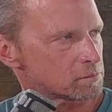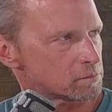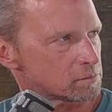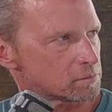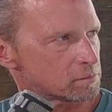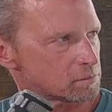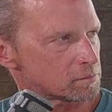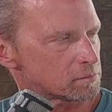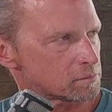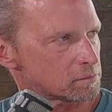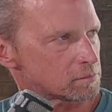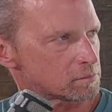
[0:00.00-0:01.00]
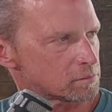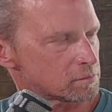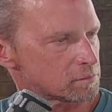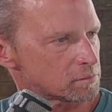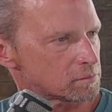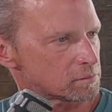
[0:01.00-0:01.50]

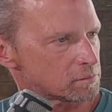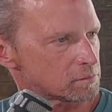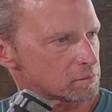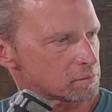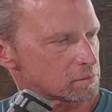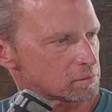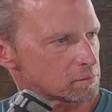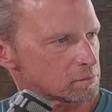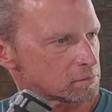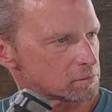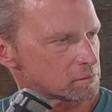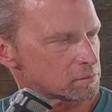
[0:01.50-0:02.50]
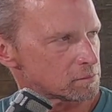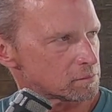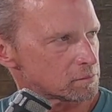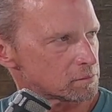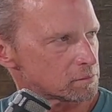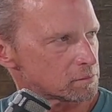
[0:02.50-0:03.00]

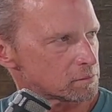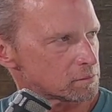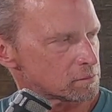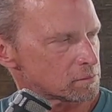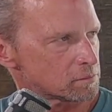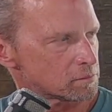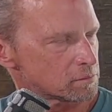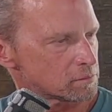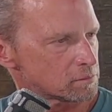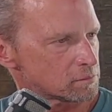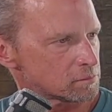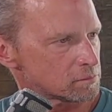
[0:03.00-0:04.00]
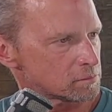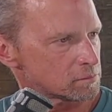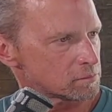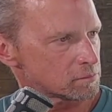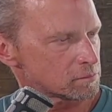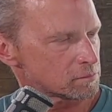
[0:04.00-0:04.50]

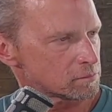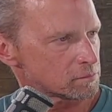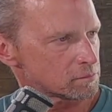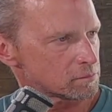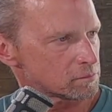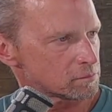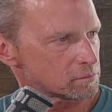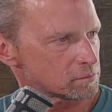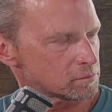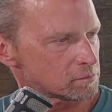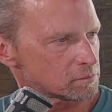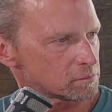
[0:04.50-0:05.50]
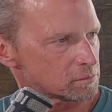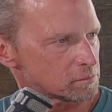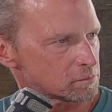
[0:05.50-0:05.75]
The person shown says nothing.